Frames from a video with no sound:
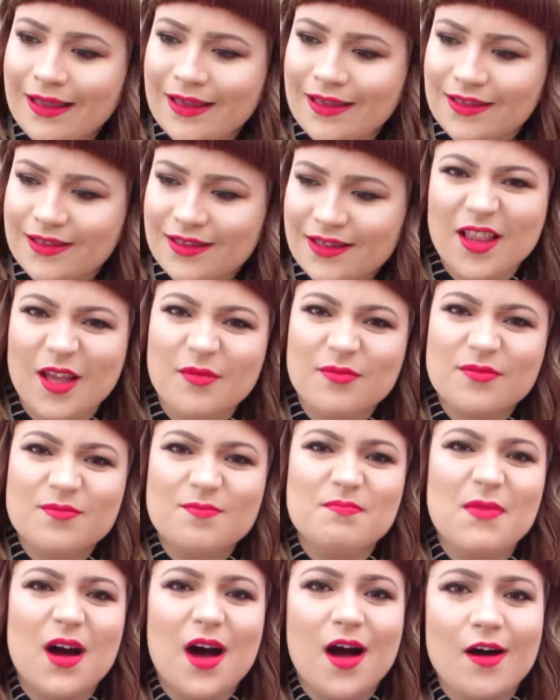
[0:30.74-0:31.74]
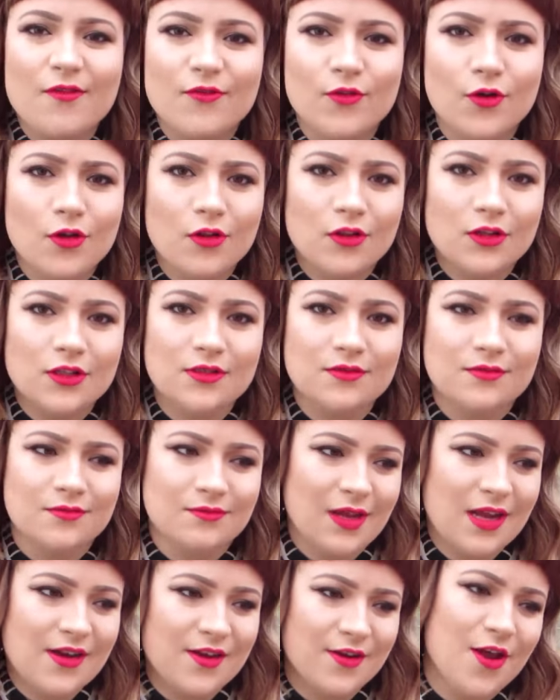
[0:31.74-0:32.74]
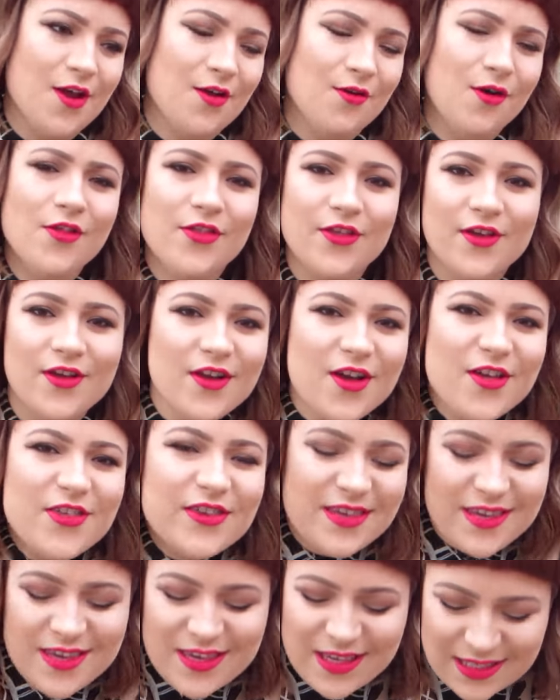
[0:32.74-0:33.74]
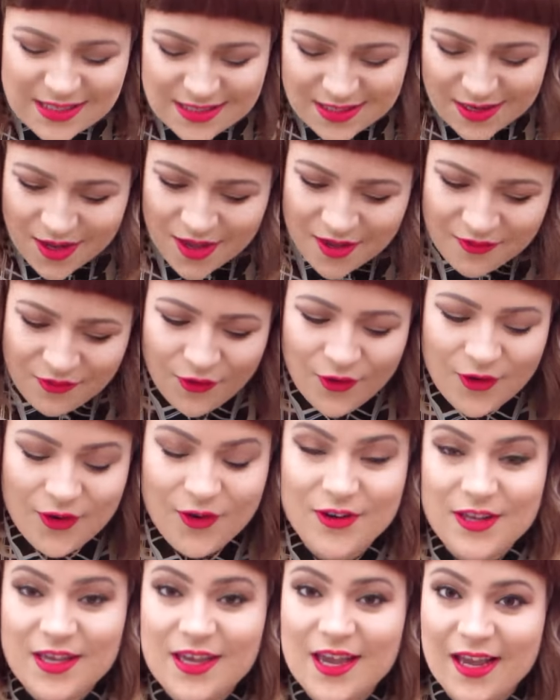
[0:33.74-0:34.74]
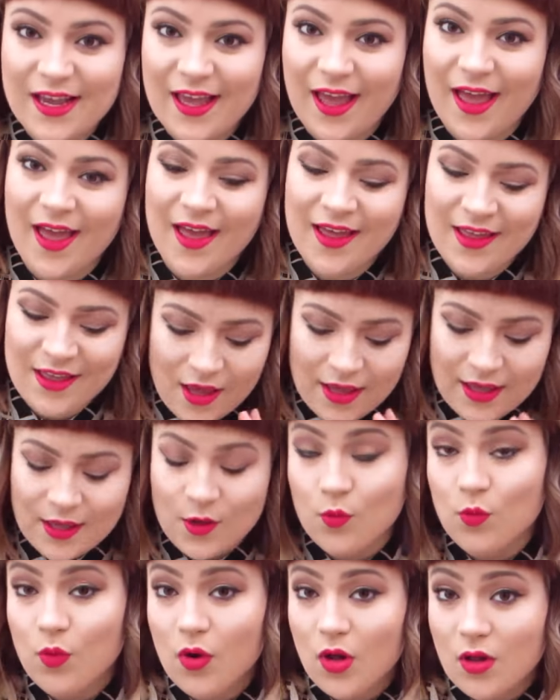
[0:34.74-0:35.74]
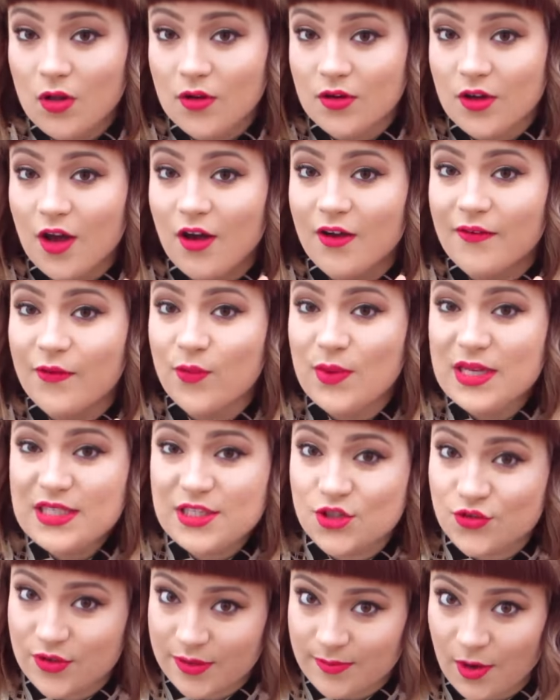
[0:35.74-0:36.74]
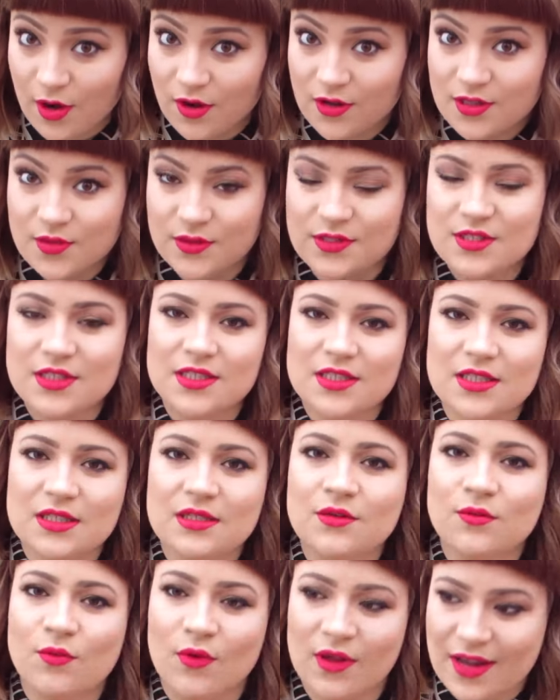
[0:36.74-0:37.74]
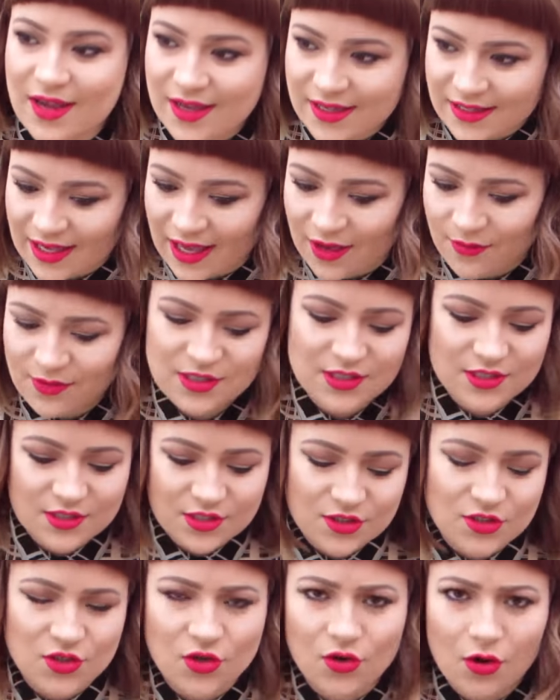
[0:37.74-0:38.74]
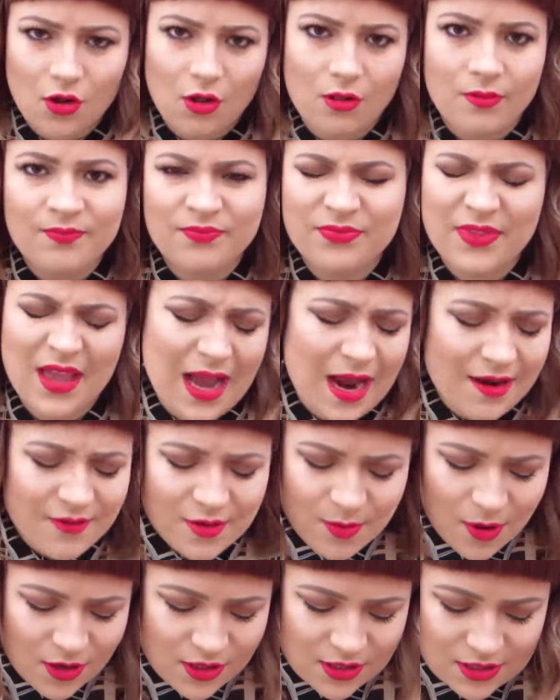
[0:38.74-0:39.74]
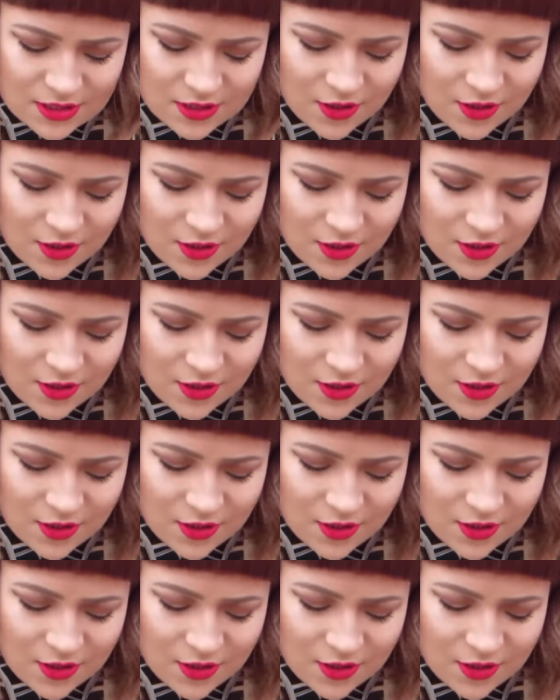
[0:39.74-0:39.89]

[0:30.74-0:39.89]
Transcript: like Marvel and I don't know, other geeky stuff, or you can get a World of Wizardry box, which is what I get, which is just all Harry Potter